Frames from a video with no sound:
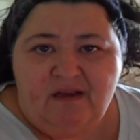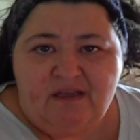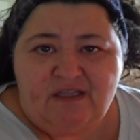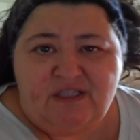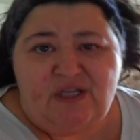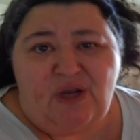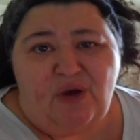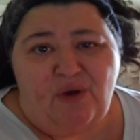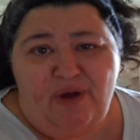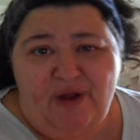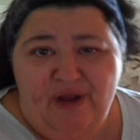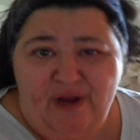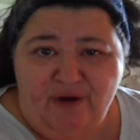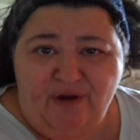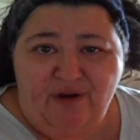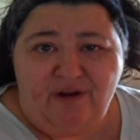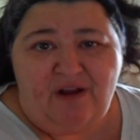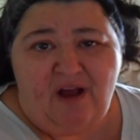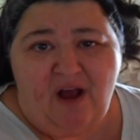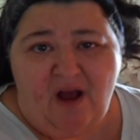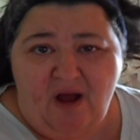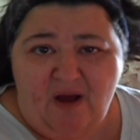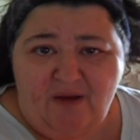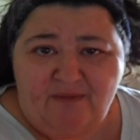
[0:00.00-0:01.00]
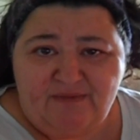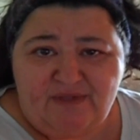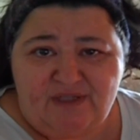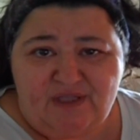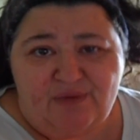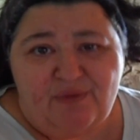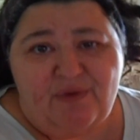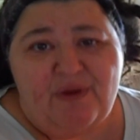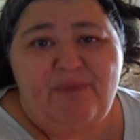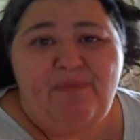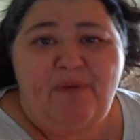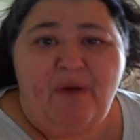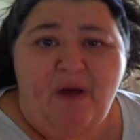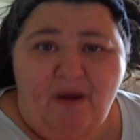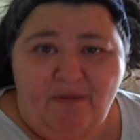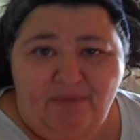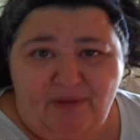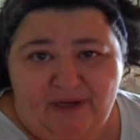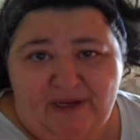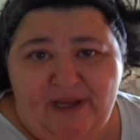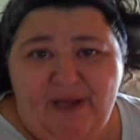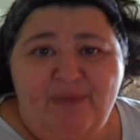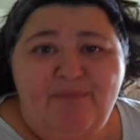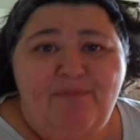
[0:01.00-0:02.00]
So here comes the
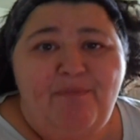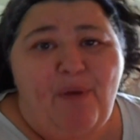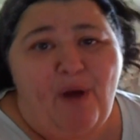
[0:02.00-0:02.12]
Republican